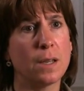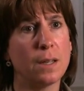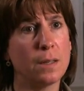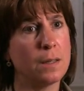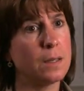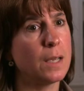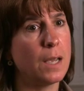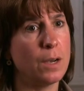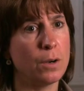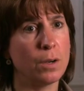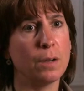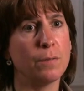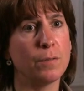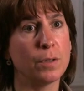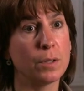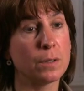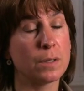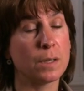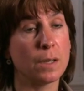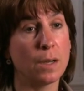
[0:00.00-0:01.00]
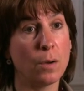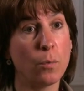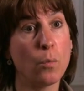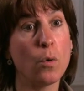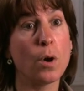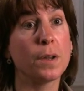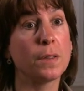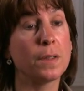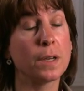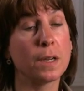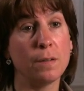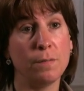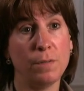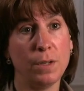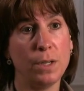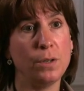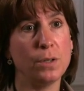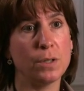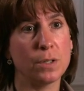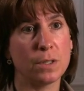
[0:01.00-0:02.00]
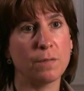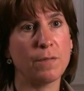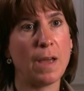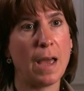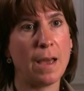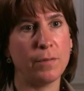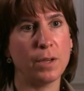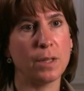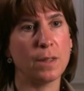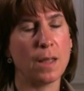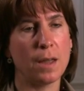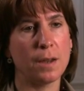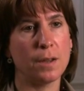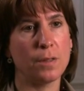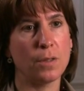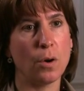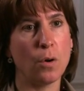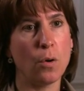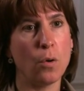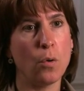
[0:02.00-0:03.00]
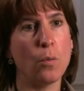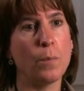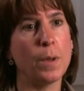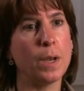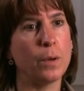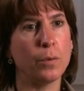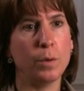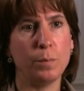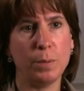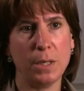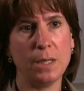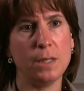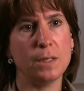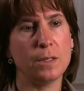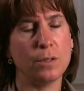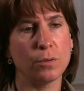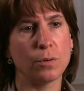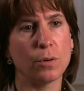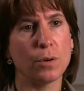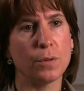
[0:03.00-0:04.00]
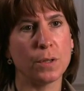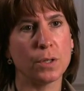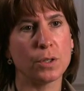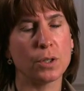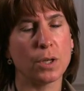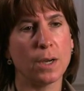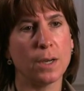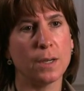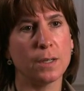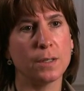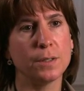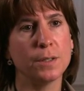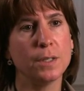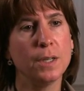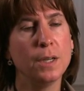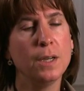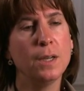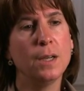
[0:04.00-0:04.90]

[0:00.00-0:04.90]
and the caregivers wanted the convenience of having that in the home, and it would be easier on the child.